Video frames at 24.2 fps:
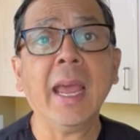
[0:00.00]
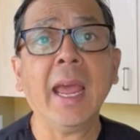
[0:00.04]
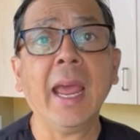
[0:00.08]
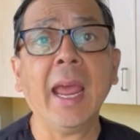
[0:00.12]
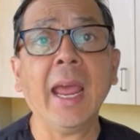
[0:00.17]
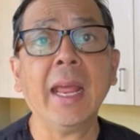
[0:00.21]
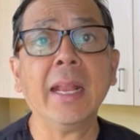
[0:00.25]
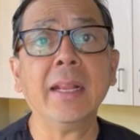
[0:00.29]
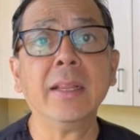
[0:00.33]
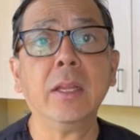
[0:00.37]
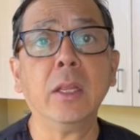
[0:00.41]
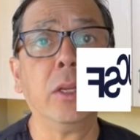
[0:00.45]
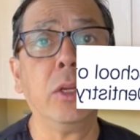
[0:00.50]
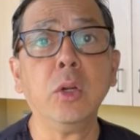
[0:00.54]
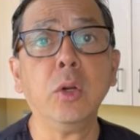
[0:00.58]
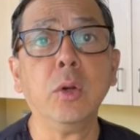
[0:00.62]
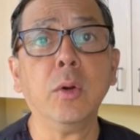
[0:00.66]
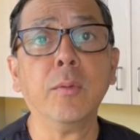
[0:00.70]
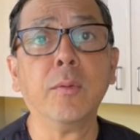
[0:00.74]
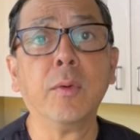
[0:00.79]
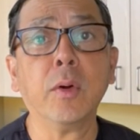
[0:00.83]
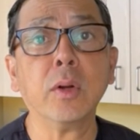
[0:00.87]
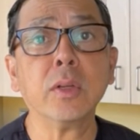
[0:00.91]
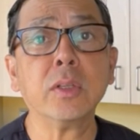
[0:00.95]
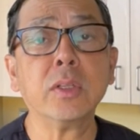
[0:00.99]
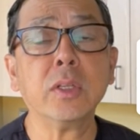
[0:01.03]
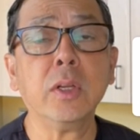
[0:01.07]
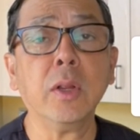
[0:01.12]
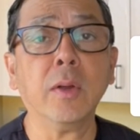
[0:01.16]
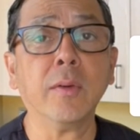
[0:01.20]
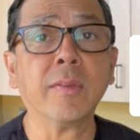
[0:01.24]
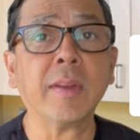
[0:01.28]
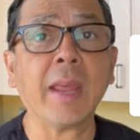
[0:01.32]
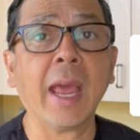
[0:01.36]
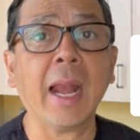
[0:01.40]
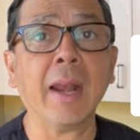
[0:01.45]
and the University
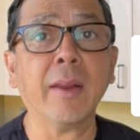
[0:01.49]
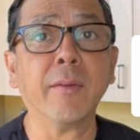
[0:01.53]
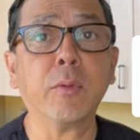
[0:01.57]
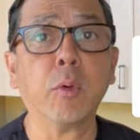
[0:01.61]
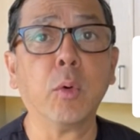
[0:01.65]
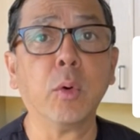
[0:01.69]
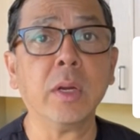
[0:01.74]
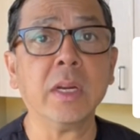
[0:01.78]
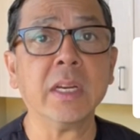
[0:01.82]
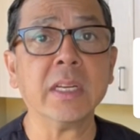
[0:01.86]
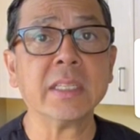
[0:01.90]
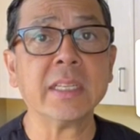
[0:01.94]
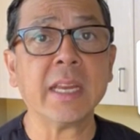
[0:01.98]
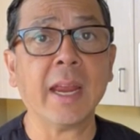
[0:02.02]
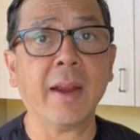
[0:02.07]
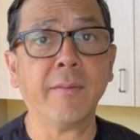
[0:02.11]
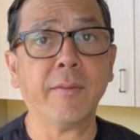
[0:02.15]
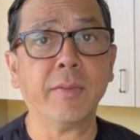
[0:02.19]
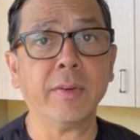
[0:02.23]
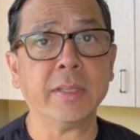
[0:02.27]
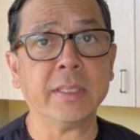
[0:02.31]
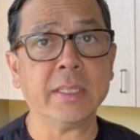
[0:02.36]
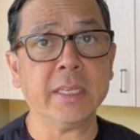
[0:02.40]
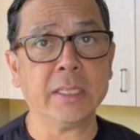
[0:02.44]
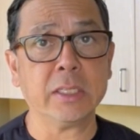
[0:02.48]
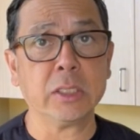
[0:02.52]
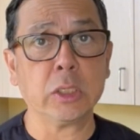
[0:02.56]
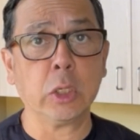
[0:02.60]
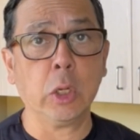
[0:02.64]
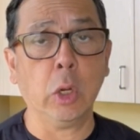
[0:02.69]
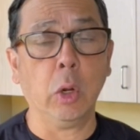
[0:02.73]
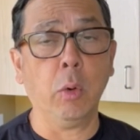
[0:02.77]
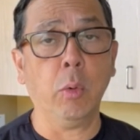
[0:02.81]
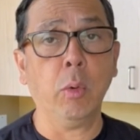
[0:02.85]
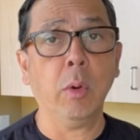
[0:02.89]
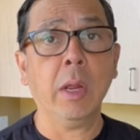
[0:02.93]
of California, San
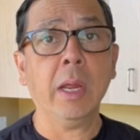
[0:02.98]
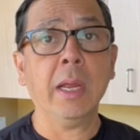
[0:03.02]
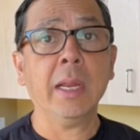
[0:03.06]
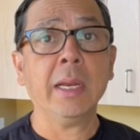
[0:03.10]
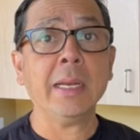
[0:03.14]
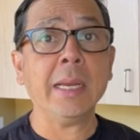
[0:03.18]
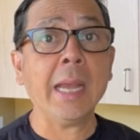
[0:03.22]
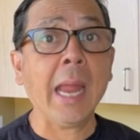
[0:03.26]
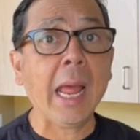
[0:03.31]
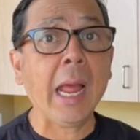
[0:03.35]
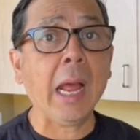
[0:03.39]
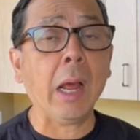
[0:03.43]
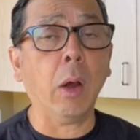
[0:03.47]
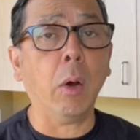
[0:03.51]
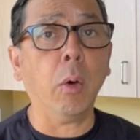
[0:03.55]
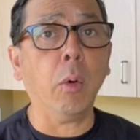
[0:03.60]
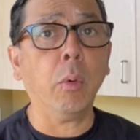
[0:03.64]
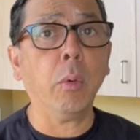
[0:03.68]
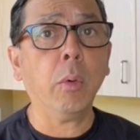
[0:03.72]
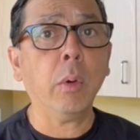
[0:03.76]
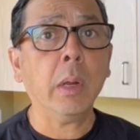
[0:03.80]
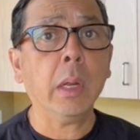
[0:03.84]
Francisco. Now,